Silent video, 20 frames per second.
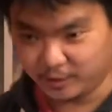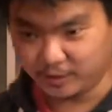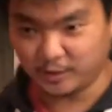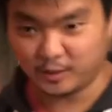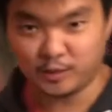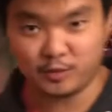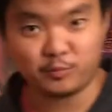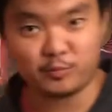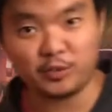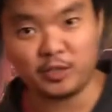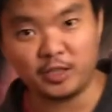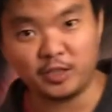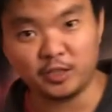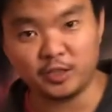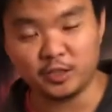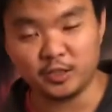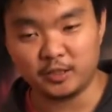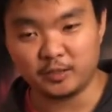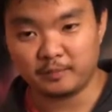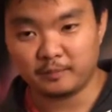That is
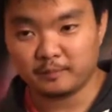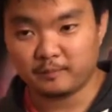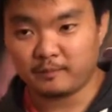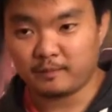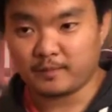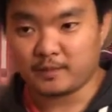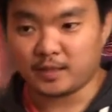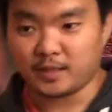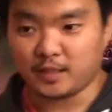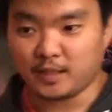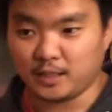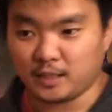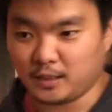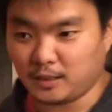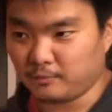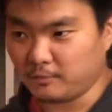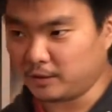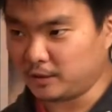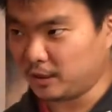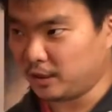really good.
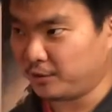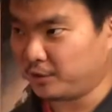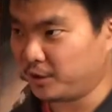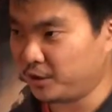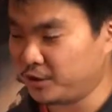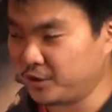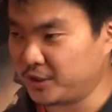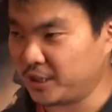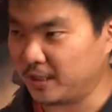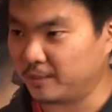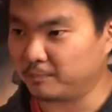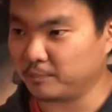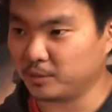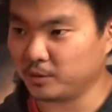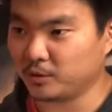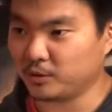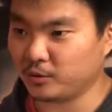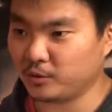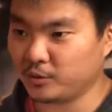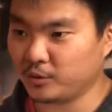Another
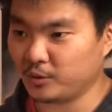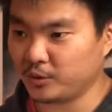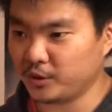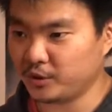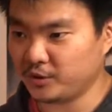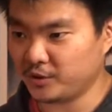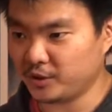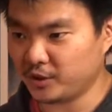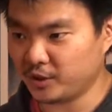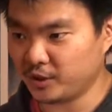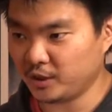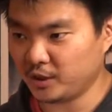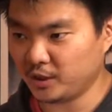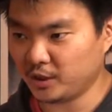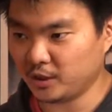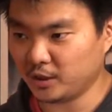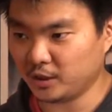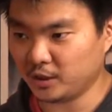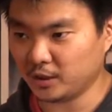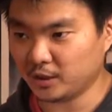example also is
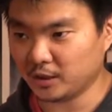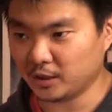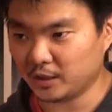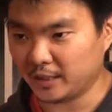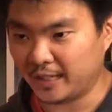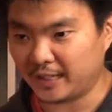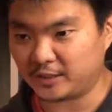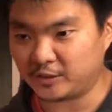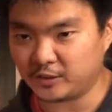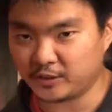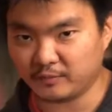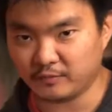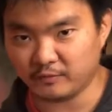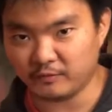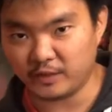the XM